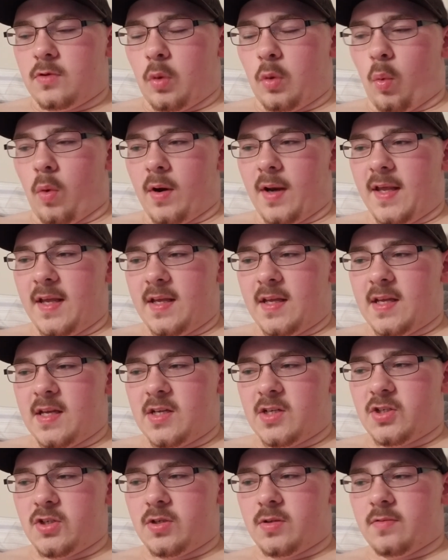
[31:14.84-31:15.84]

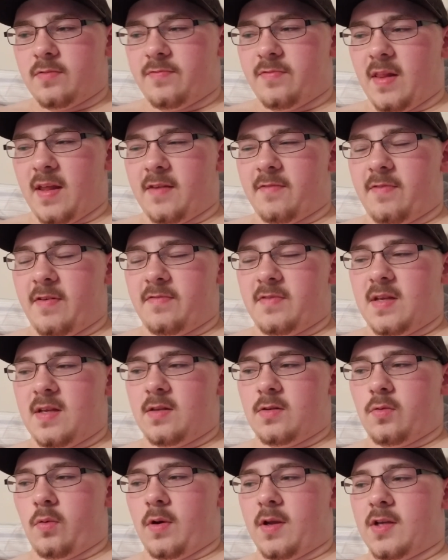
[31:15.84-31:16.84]

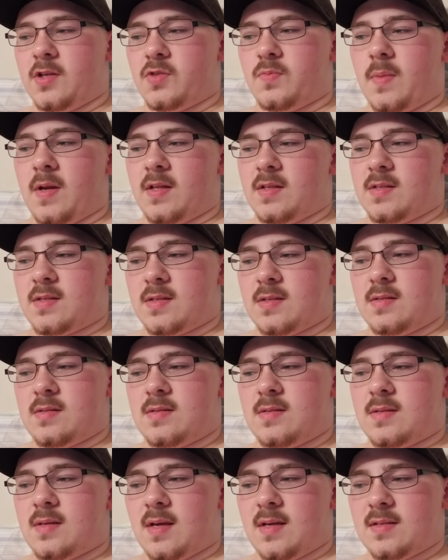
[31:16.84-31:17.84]
15, 20-ish minutes
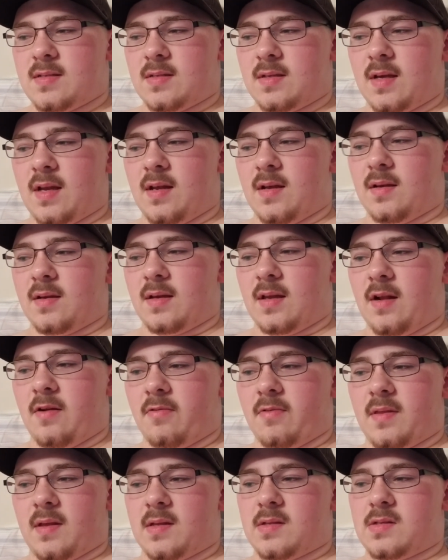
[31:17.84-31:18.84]
because I still gotta get
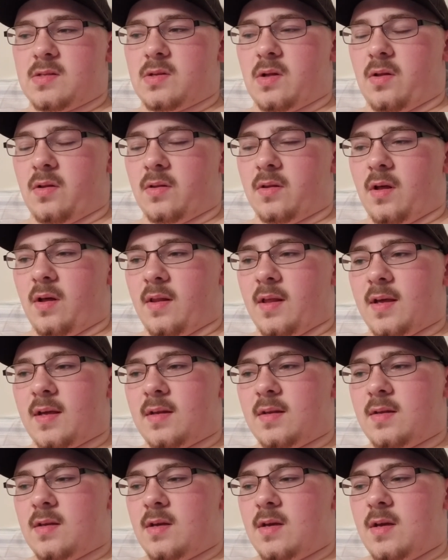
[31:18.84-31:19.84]
everything installed and all that.
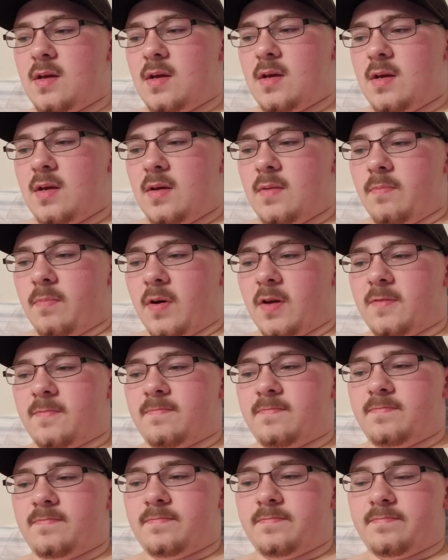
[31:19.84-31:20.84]
But
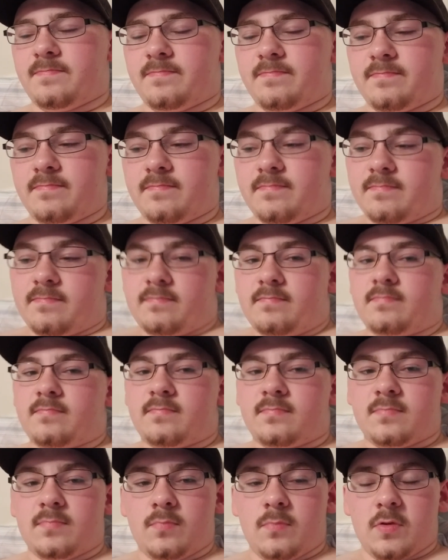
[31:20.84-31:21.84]

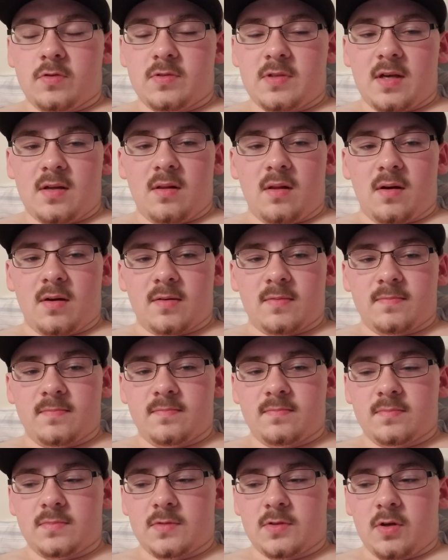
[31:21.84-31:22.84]
it won't take long.
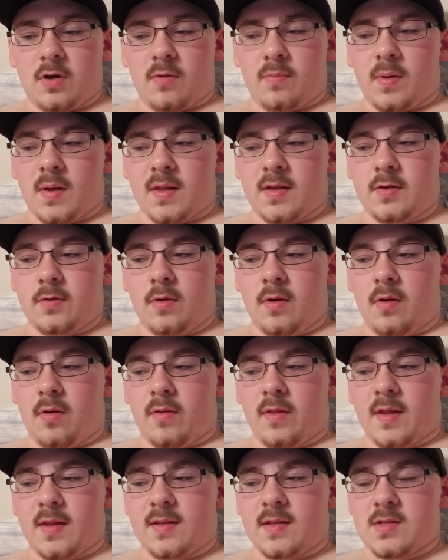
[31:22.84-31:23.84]
So I'll probably do all
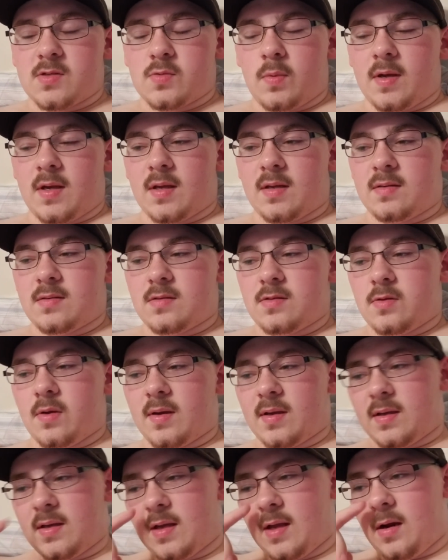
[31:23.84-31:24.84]
that this weekend so I
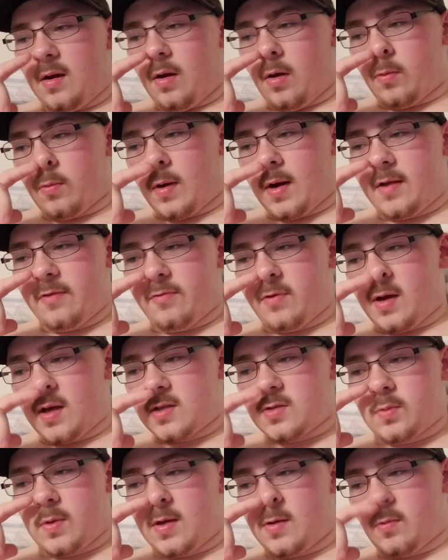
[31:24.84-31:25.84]
can get it all ready for
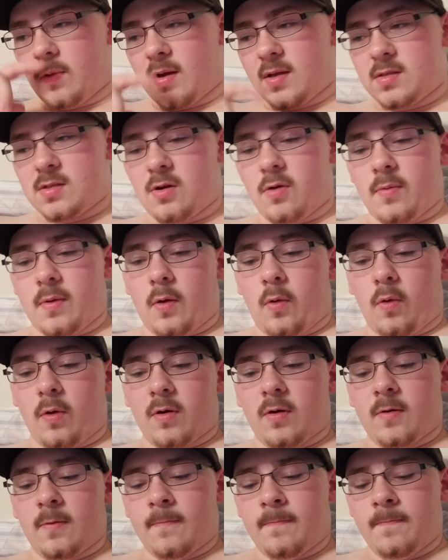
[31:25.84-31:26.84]
next week when I start recording.